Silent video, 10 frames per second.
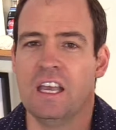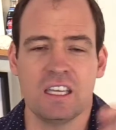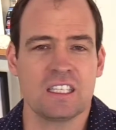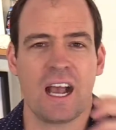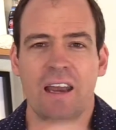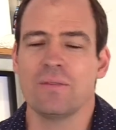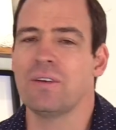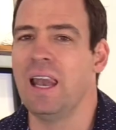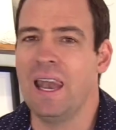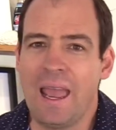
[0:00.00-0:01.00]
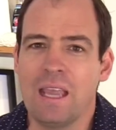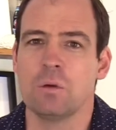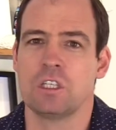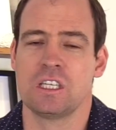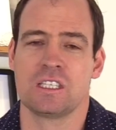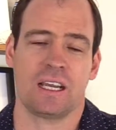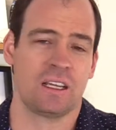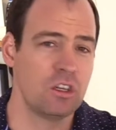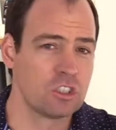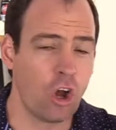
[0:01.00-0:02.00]
This kind of language is like
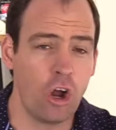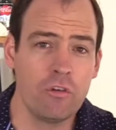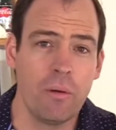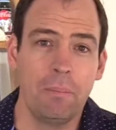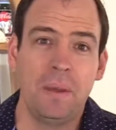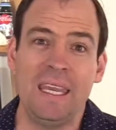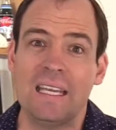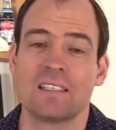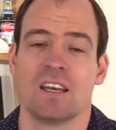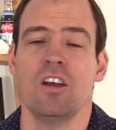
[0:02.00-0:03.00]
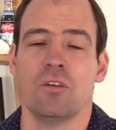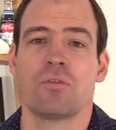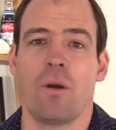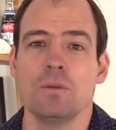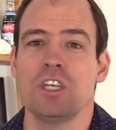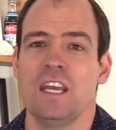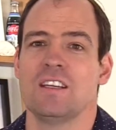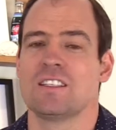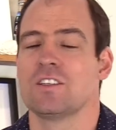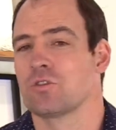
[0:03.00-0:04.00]
it's on repeat from
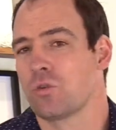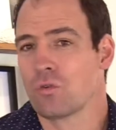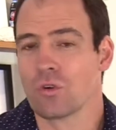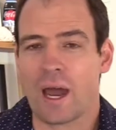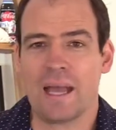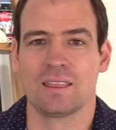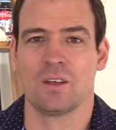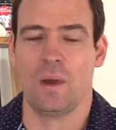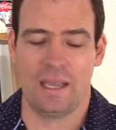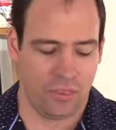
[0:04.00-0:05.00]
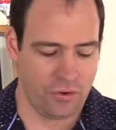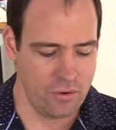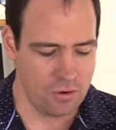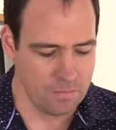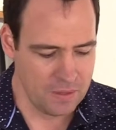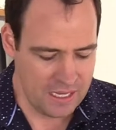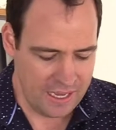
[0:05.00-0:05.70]
Genesis right the way through.